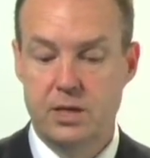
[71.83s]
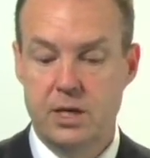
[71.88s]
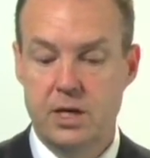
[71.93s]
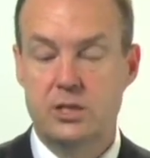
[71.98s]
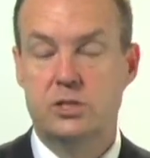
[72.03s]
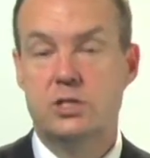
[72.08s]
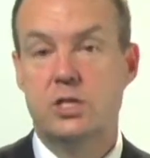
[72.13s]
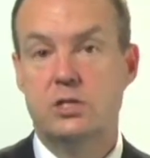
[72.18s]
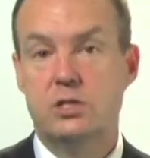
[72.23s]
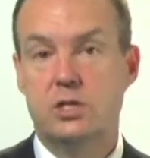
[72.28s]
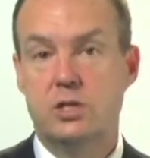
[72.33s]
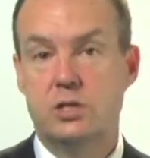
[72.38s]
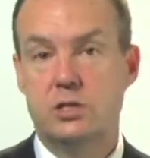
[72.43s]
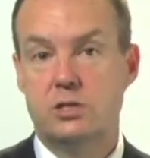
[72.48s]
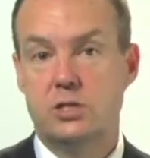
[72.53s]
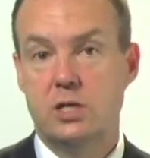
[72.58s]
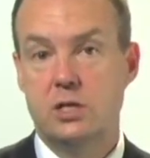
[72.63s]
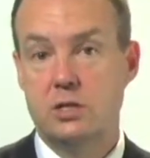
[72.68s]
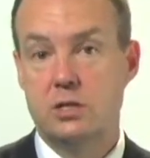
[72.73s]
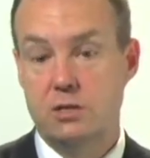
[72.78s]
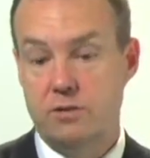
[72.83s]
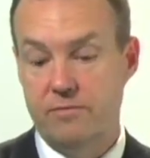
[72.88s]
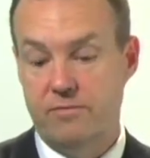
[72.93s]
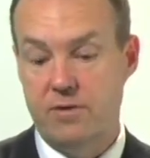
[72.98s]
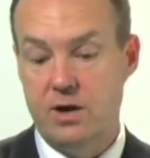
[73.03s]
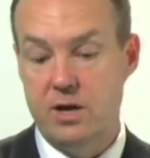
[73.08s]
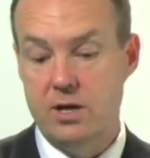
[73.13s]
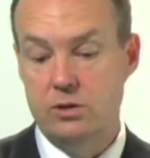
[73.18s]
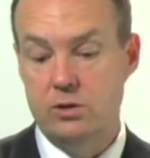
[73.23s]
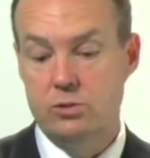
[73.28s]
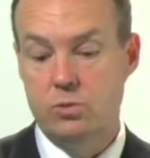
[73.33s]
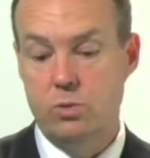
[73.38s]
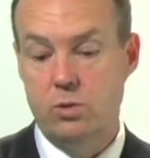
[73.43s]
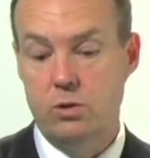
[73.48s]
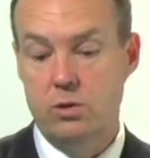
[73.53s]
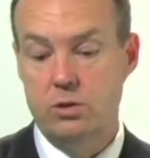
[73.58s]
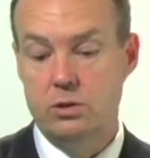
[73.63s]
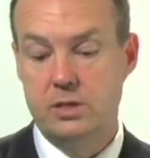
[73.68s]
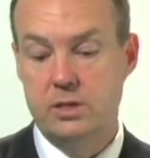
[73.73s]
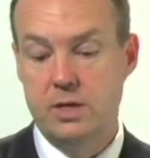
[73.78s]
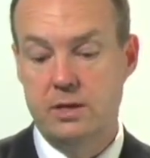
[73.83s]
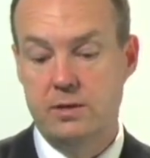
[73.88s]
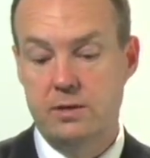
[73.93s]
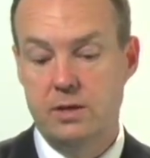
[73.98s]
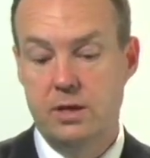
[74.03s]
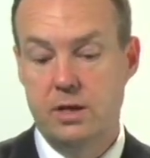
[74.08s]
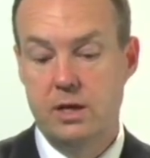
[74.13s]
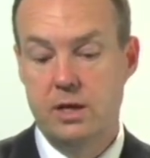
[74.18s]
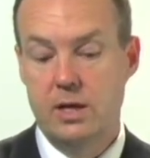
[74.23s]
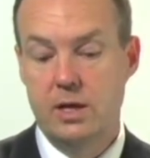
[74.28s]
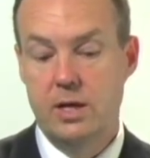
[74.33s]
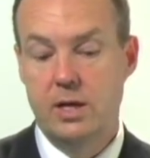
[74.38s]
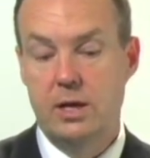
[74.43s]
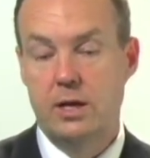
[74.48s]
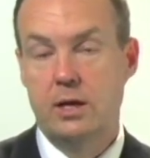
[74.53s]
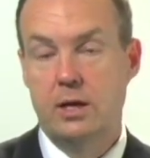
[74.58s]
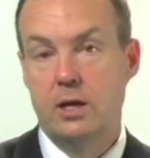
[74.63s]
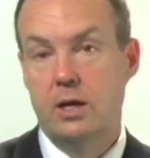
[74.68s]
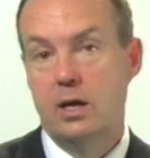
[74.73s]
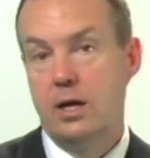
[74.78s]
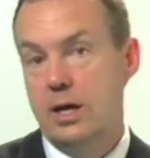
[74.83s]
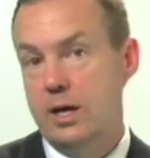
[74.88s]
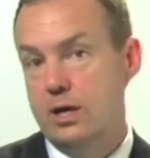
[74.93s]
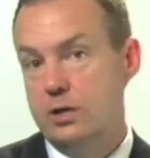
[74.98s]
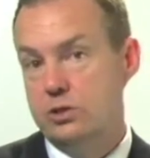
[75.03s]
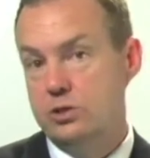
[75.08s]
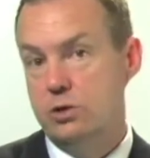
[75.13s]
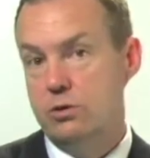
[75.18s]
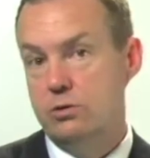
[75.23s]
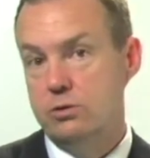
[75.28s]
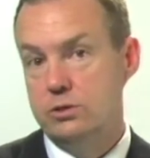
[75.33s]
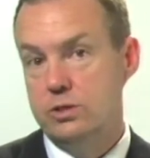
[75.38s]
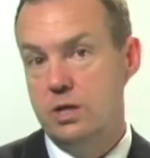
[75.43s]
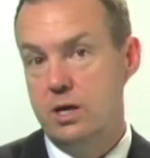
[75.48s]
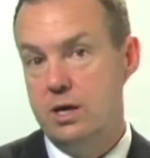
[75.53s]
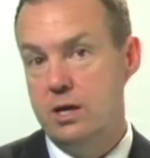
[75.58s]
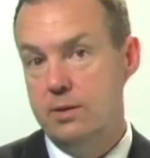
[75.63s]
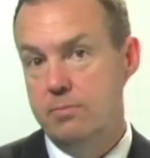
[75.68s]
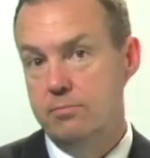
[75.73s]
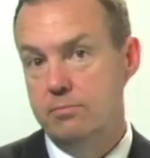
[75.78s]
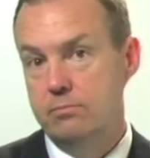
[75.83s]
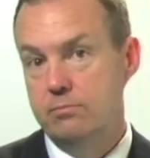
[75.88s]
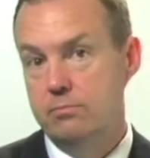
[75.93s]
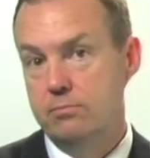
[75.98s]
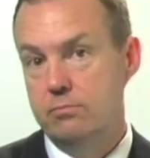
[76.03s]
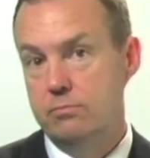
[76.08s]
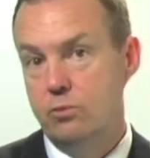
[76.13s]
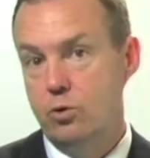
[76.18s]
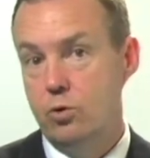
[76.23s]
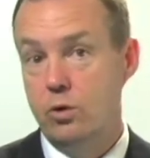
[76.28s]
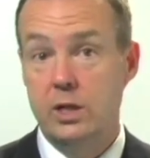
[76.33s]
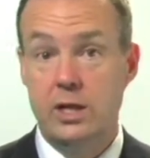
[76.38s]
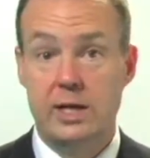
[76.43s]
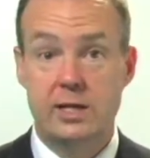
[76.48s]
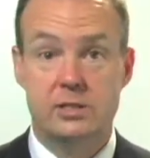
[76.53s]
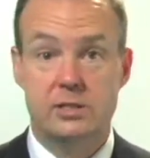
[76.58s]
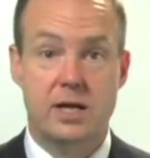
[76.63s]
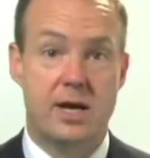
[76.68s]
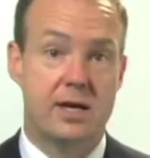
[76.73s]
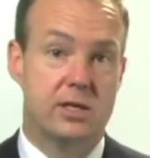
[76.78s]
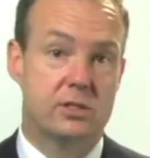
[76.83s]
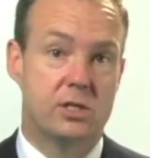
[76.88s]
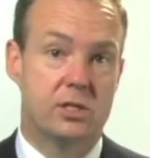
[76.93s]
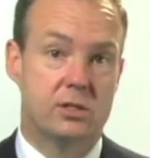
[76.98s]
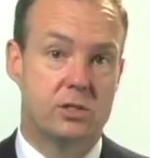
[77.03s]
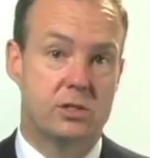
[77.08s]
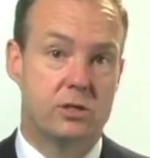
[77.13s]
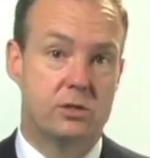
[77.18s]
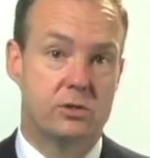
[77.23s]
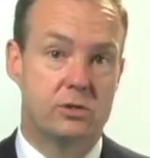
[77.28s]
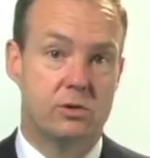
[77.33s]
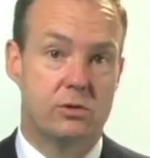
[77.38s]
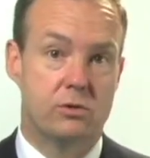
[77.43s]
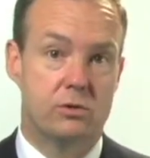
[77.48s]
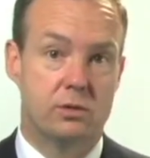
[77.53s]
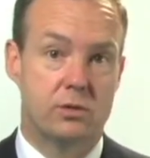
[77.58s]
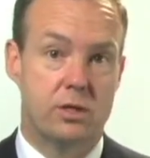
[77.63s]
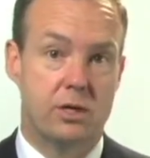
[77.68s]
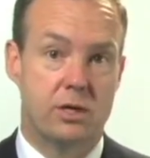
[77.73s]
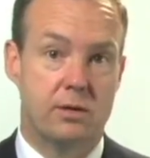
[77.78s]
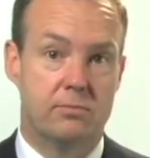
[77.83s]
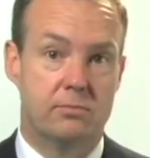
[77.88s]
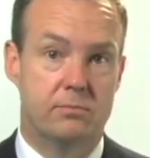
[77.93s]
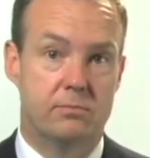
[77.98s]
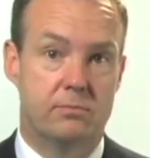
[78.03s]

It's easy to see that the files were looked at a certain time or last accessed at a certain time.